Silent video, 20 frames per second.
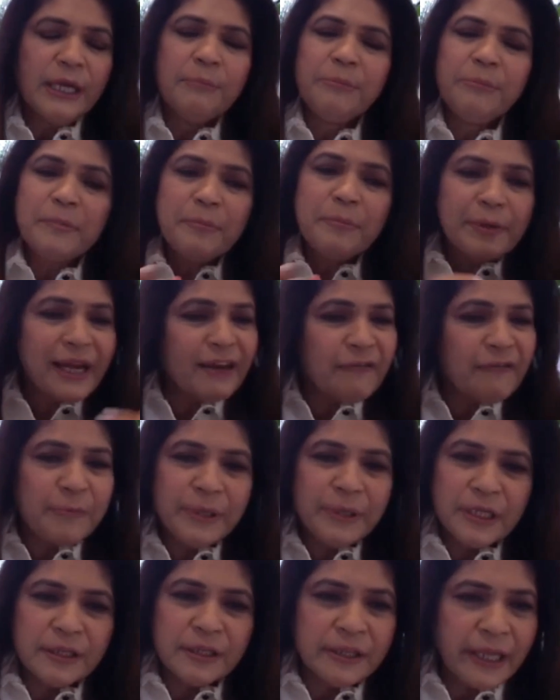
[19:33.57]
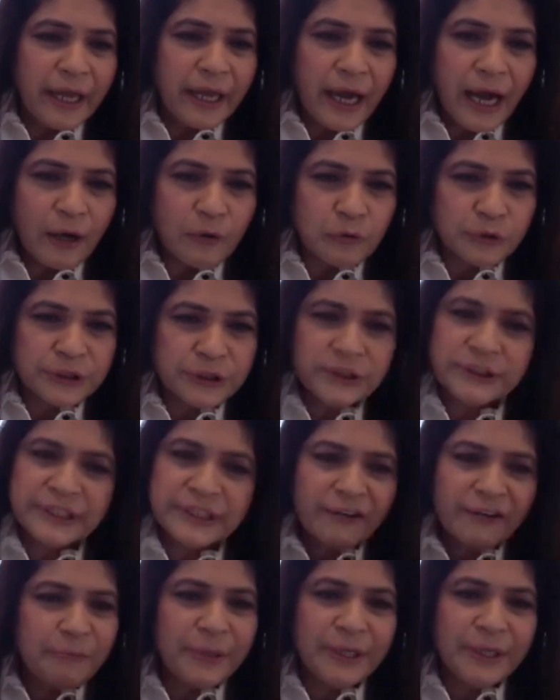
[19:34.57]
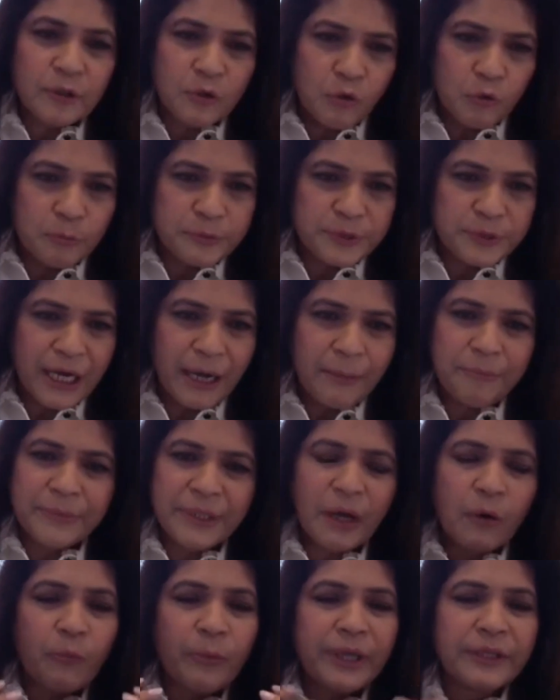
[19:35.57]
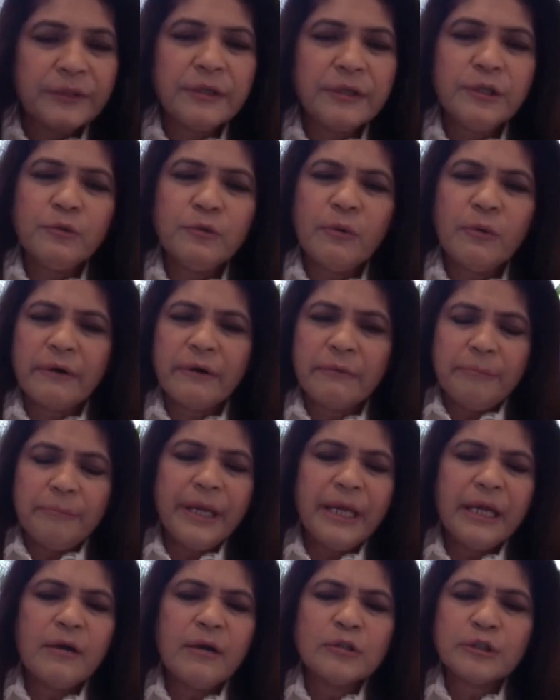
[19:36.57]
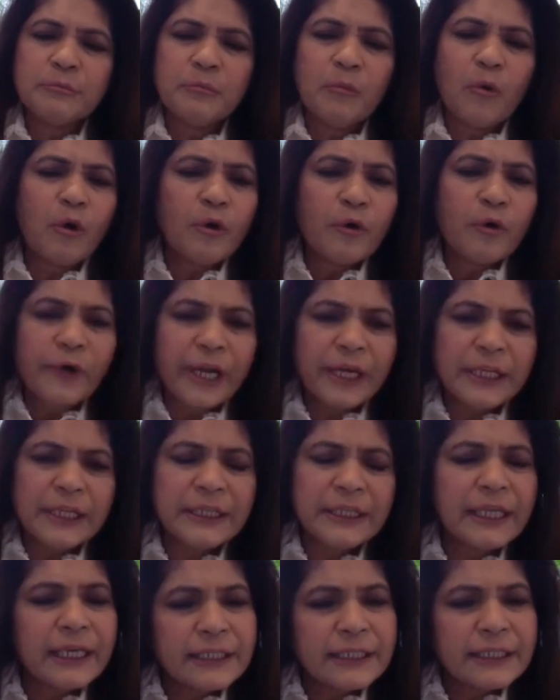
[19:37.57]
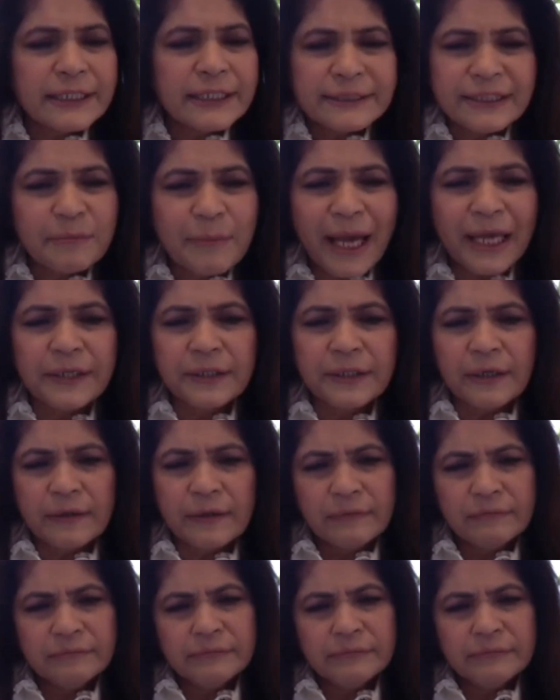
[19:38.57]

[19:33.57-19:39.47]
People have been in their houses. They've been cooped up. Now, whether you are big or small or anything, it doesn't matter.